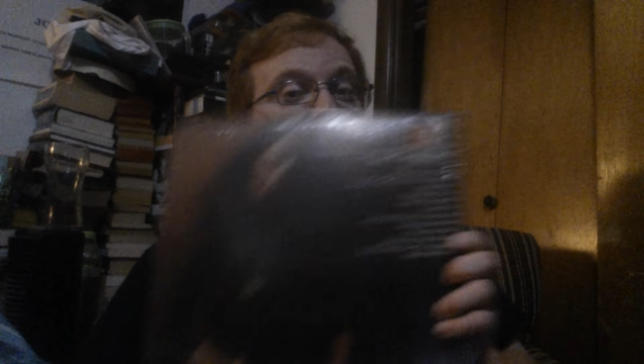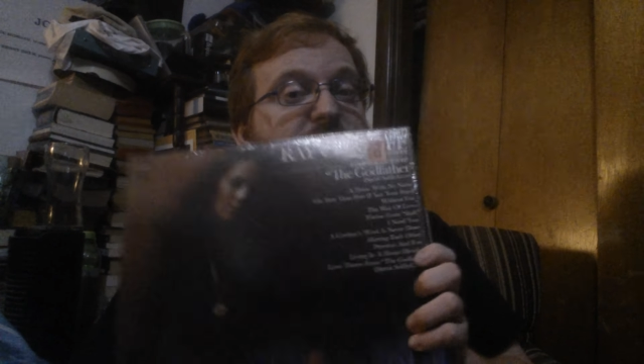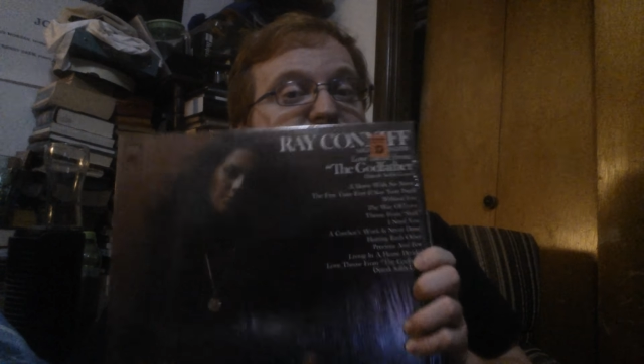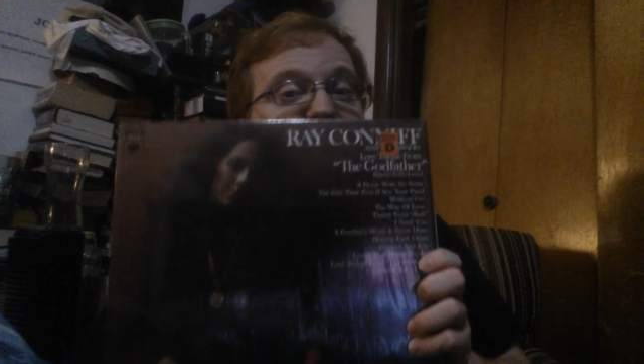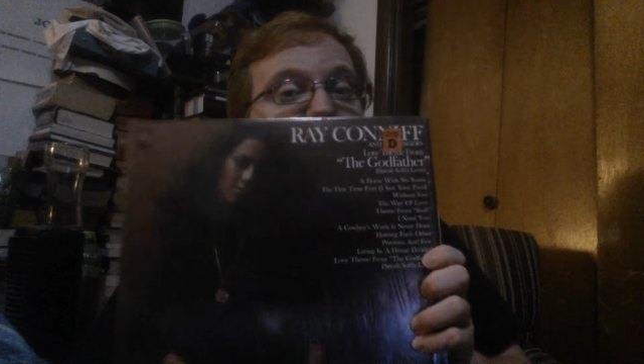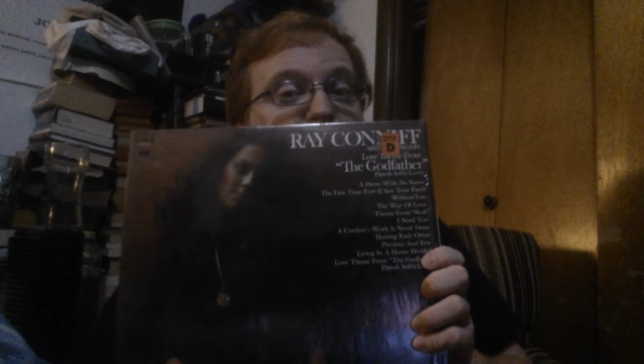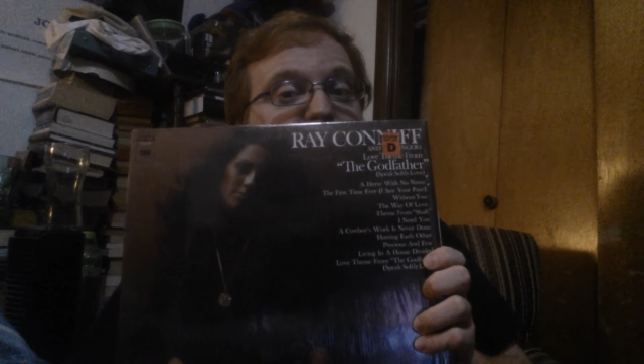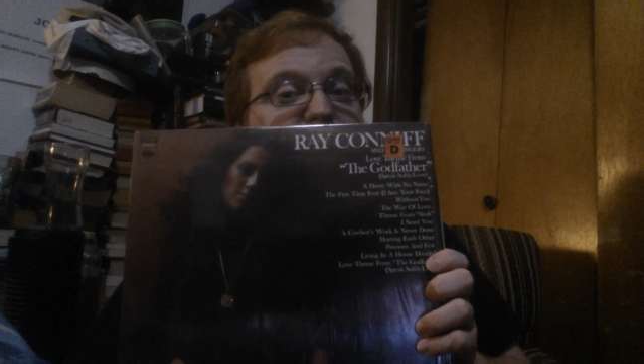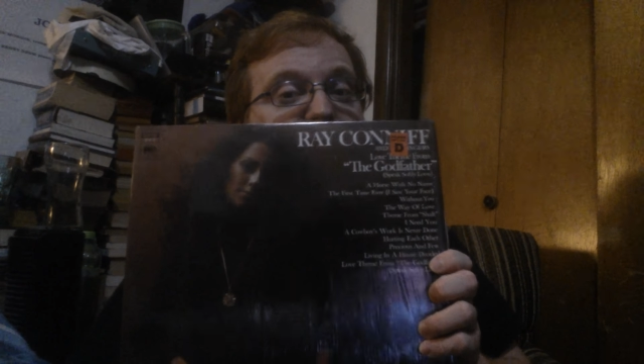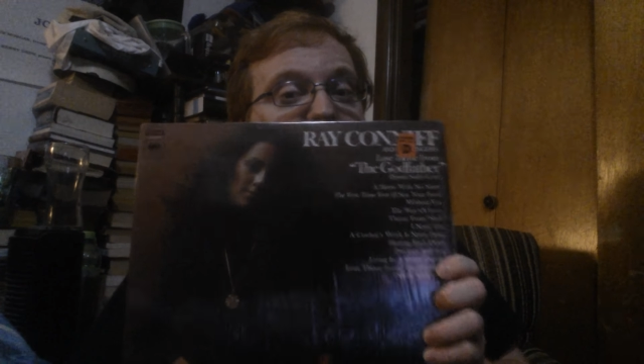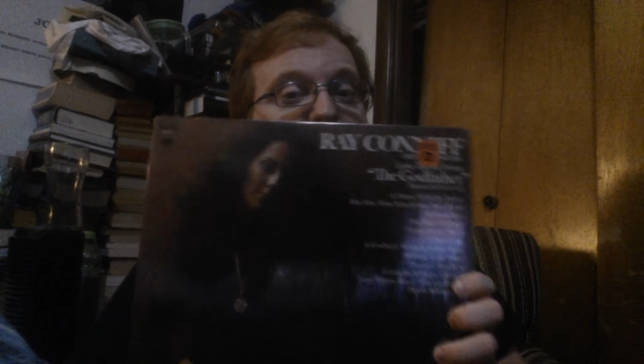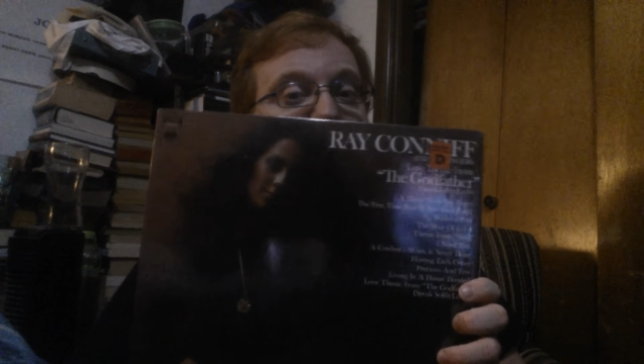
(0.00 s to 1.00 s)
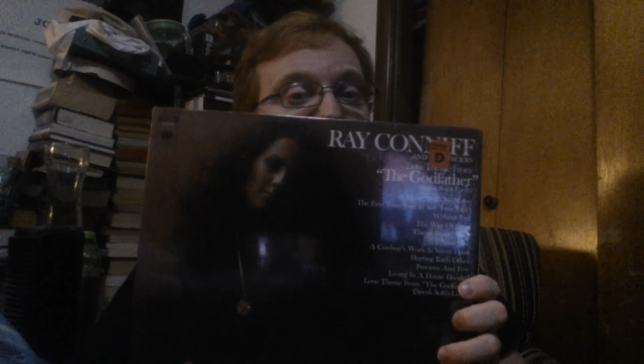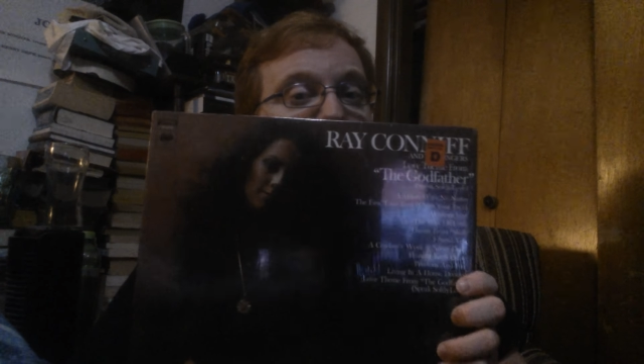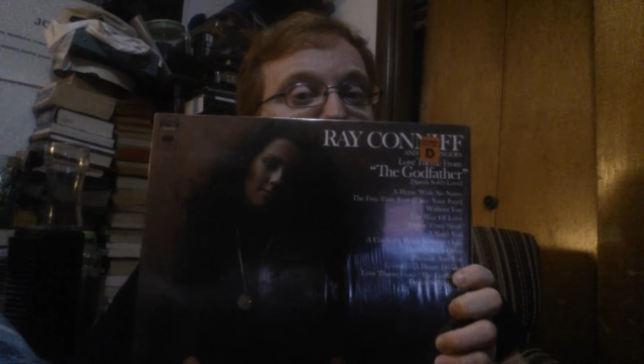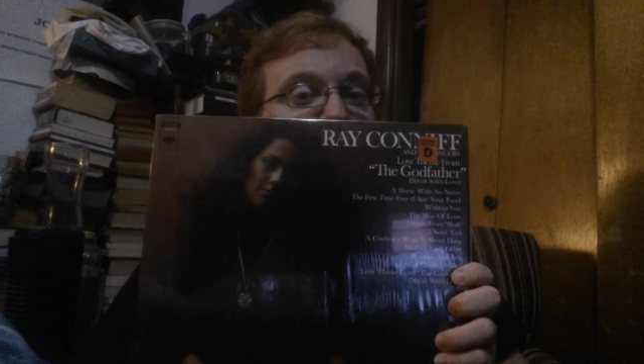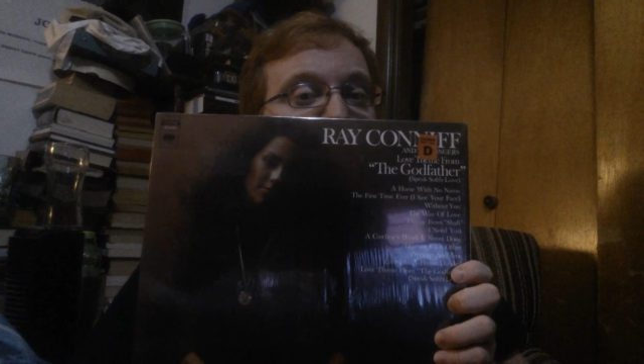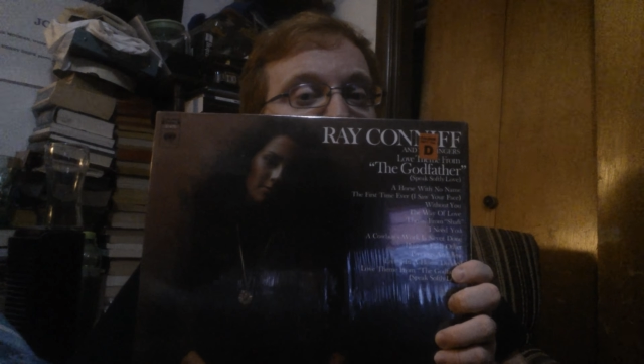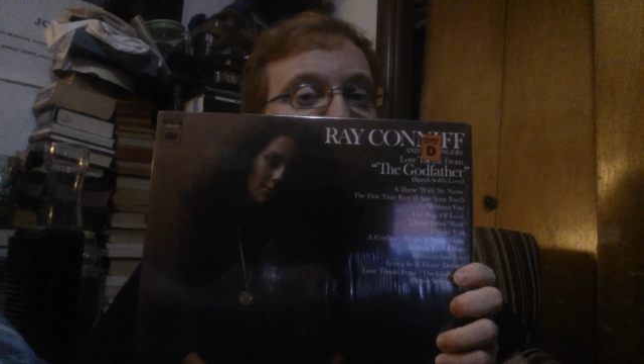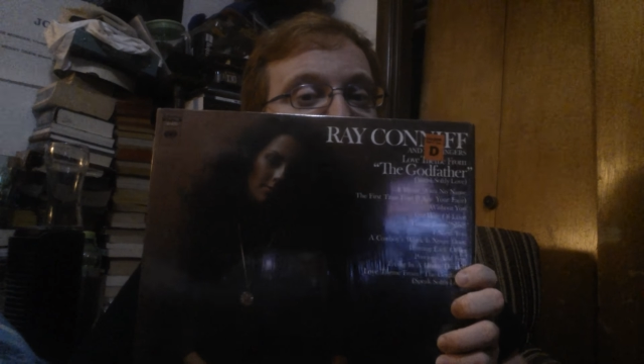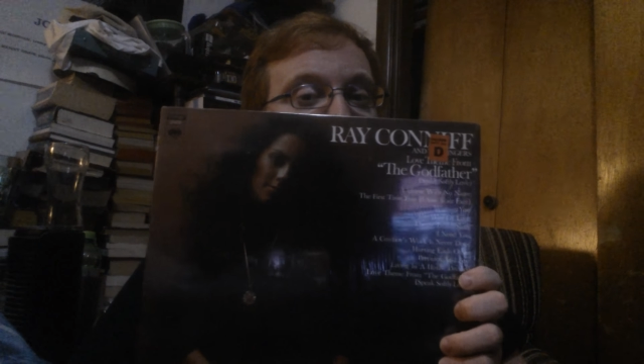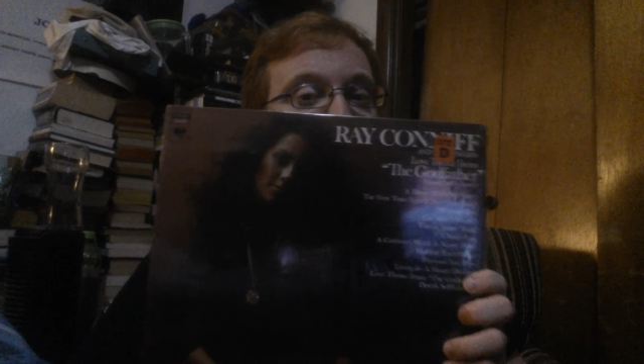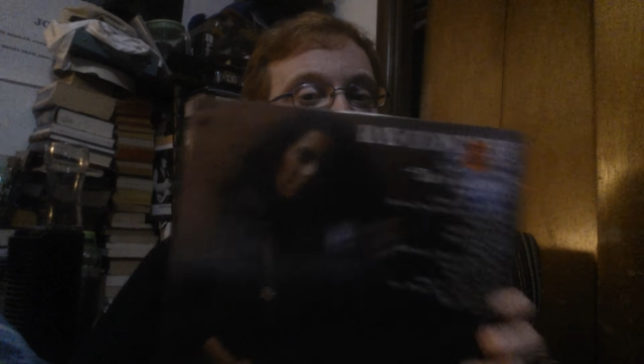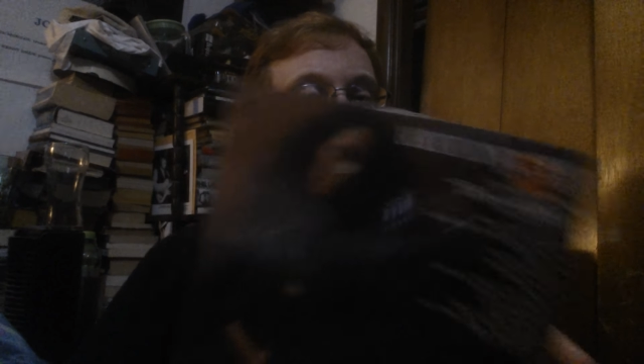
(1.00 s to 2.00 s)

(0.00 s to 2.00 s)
this is where you get it from right here.